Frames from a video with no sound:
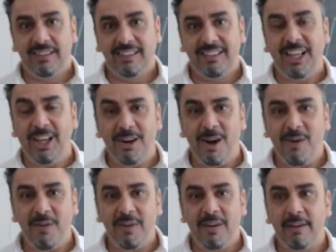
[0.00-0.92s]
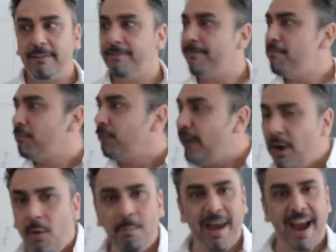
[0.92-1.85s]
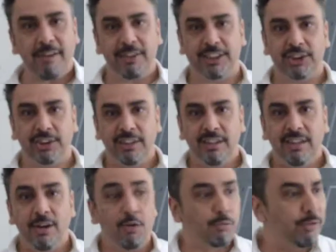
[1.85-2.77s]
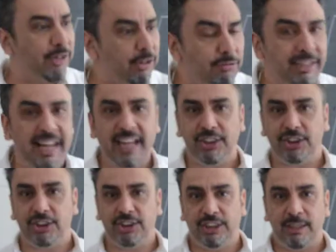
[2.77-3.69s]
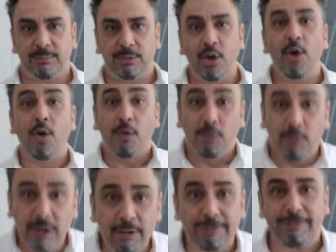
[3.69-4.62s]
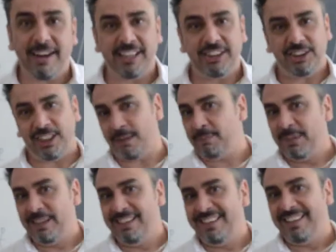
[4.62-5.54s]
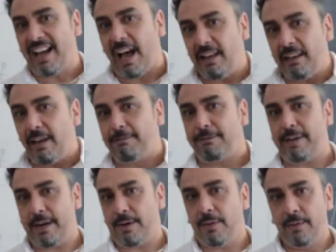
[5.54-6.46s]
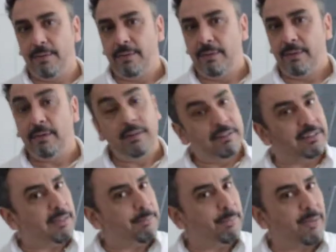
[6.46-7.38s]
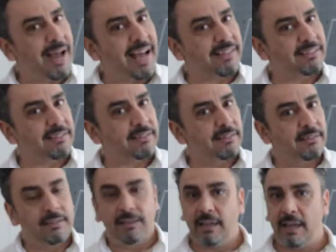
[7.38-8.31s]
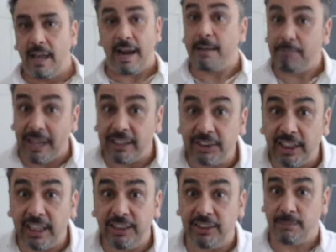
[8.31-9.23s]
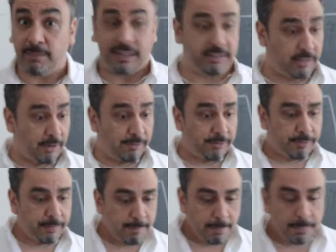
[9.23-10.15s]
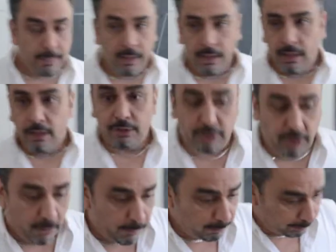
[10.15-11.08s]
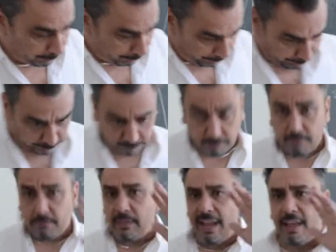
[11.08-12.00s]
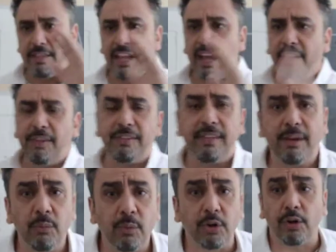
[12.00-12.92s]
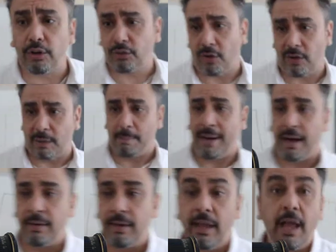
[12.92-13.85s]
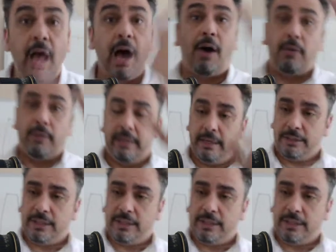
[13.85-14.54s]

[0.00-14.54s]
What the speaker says: You know? Real marriage, real relationships, real friendship. I love real. Simple as. And I'm not changing myself. So, the other thing we're going to talk about, oh, here's